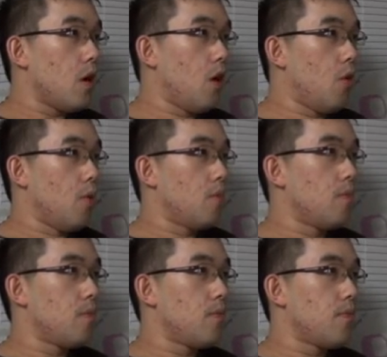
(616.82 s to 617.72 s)
Oh.
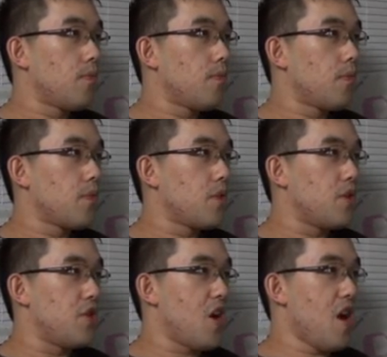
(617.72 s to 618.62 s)

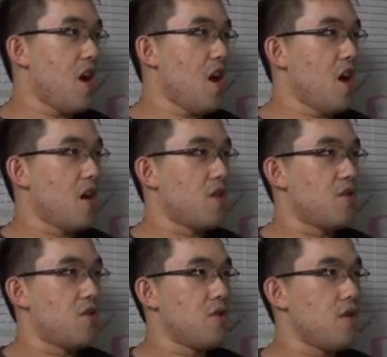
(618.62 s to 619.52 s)
Yeah!
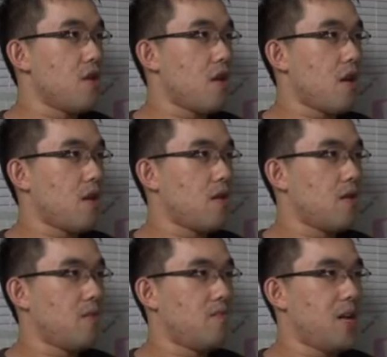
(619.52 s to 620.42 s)

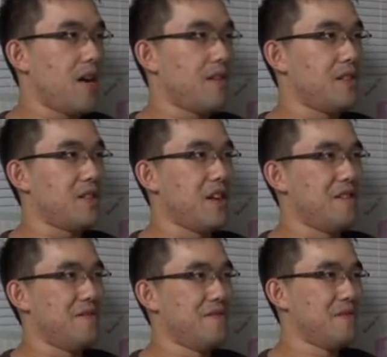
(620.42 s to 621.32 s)
Yeah, what he
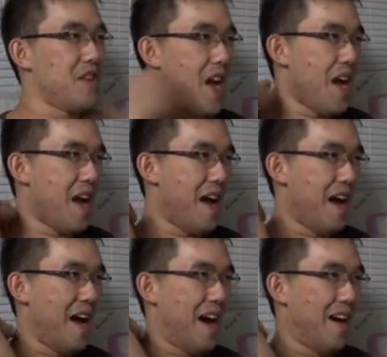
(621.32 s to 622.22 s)
said.
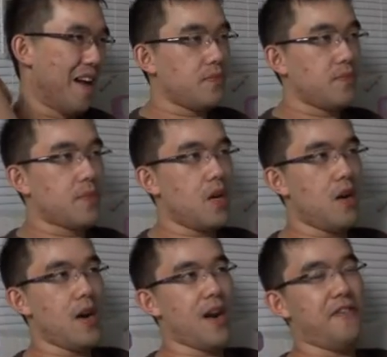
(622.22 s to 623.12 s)
Yeah!
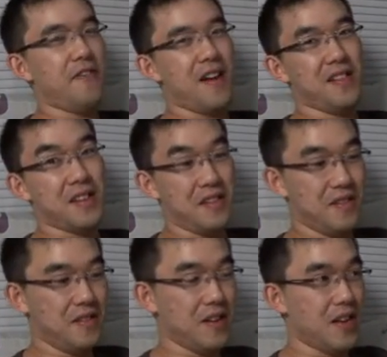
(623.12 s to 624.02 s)
Alright, finally.
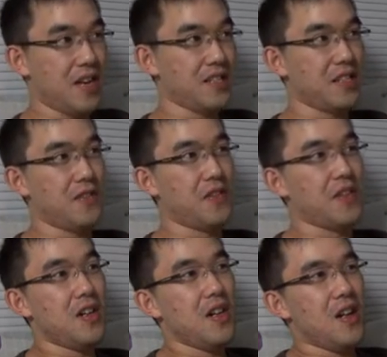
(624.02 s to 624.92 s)
Next level.
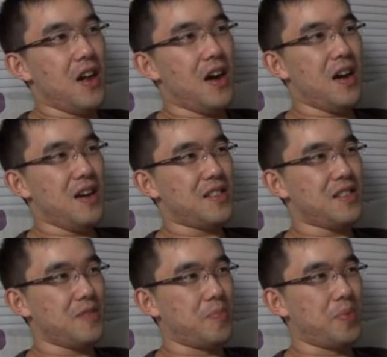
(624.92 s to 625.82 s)
Ah,
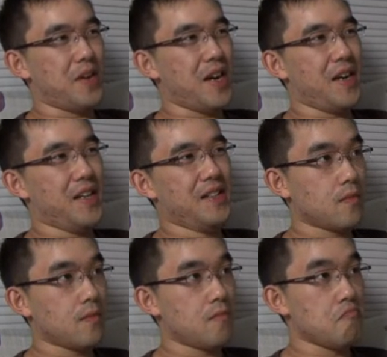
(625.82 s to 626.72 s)
such a break.
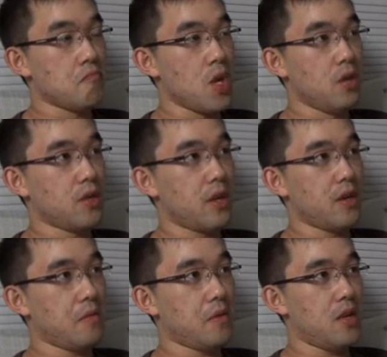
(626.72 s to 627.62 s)
Hmm, looks like I'll
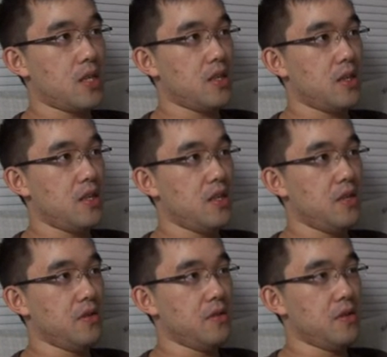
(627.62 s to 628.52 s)
get lots of
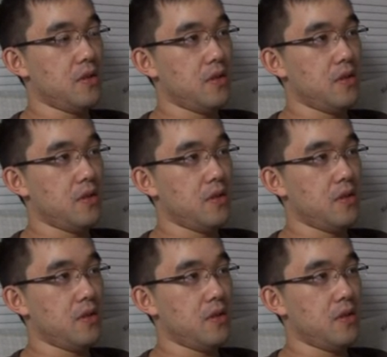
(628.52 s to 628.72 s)
continues.